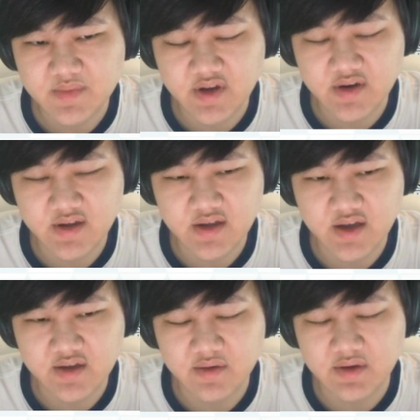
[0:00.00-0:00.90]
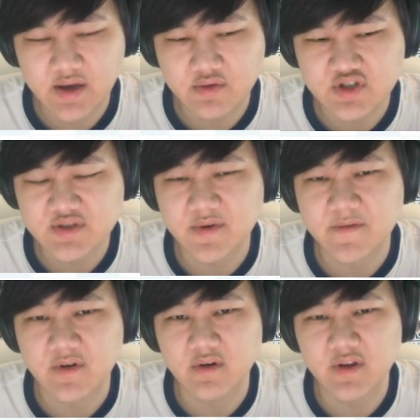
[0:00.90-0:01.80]
but I, I, I would just
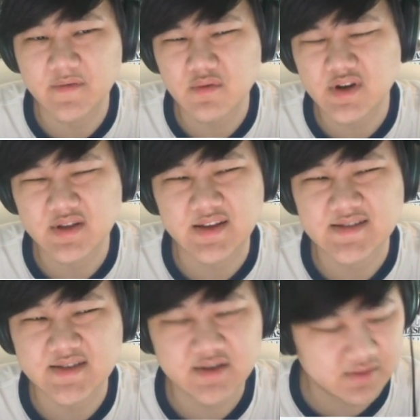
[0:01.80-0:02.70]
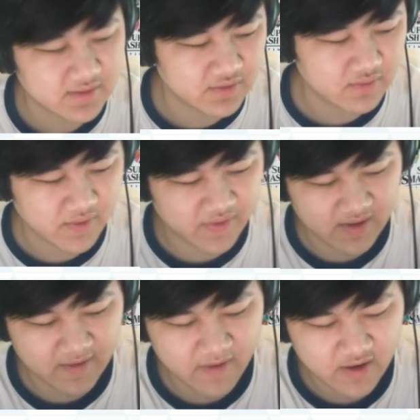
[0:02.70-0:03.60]
prefer, if you want to like Sync Nuke with a
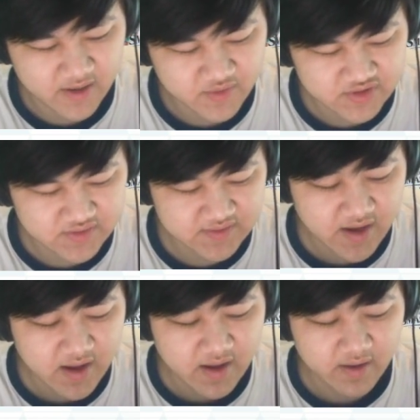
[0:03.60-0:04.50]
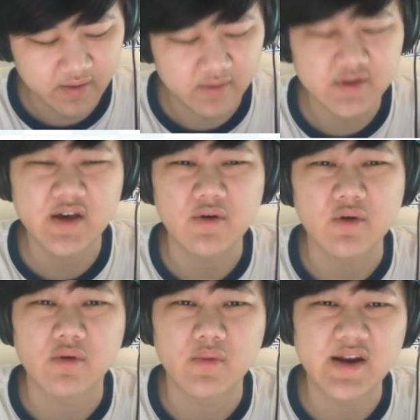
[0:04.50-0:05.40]
yeah, fire type, just use Hilda
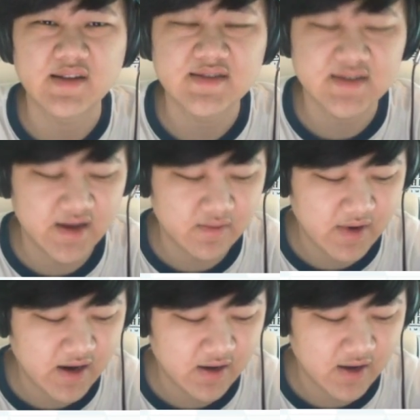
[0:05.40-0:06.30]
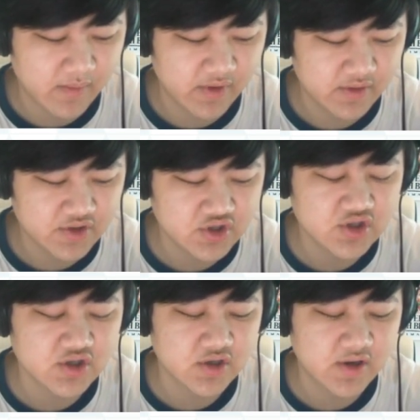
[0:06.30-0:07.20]
or Red instead, right? Um, Hilda
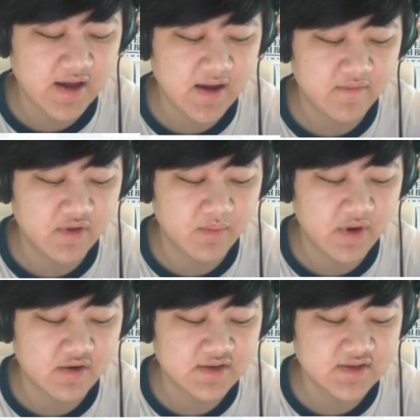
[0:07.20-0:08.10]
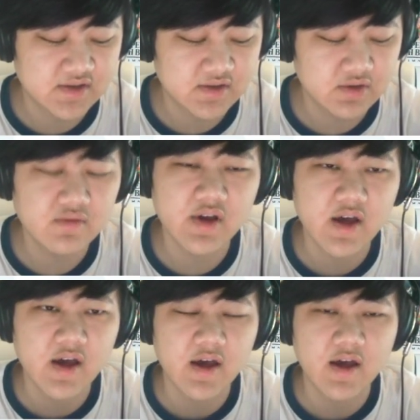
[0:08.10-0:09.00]
should have the better Sync Nuke,
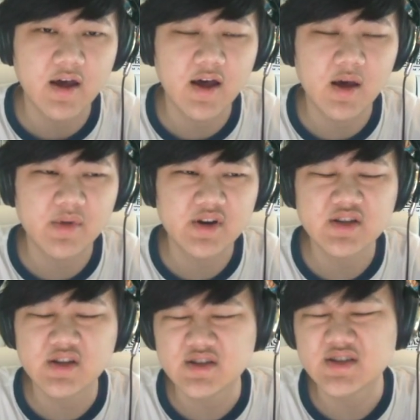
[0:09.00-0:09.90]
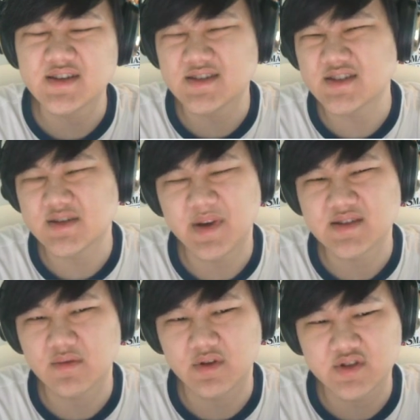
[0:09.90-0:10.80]
uh, but it, it, it just
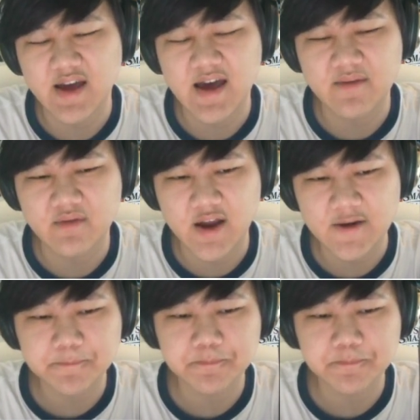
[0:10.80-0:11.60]
depends on what you have, right?